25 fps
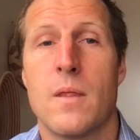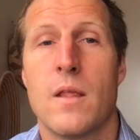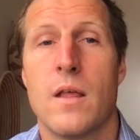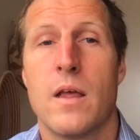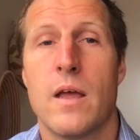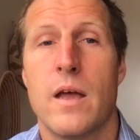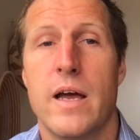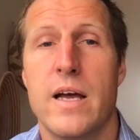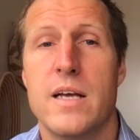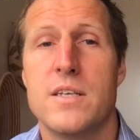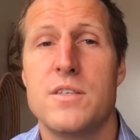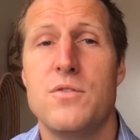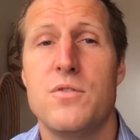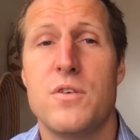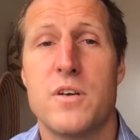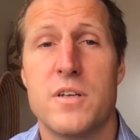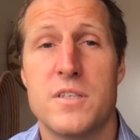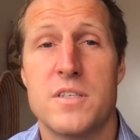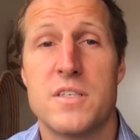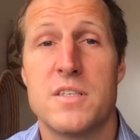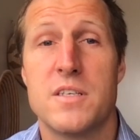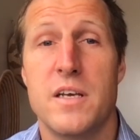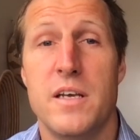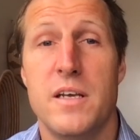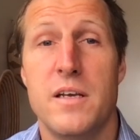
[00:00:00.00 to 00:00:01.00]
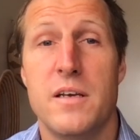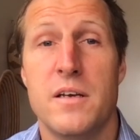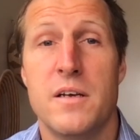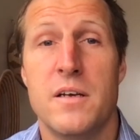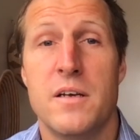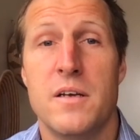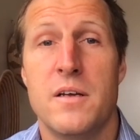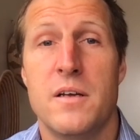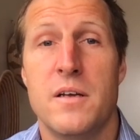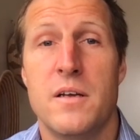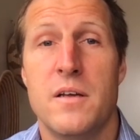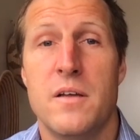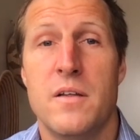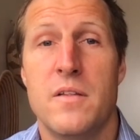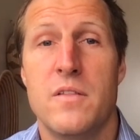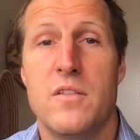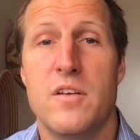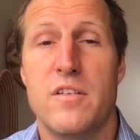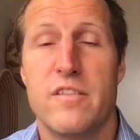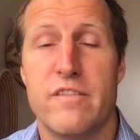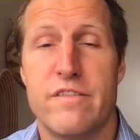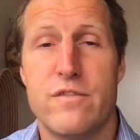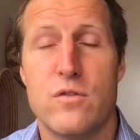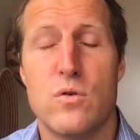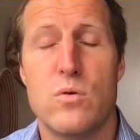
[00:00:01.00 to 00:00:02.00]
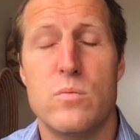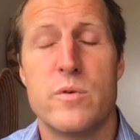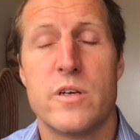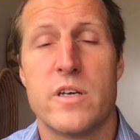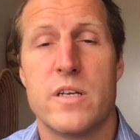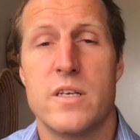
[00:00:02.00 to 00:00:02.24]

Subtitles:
As you can see, the informed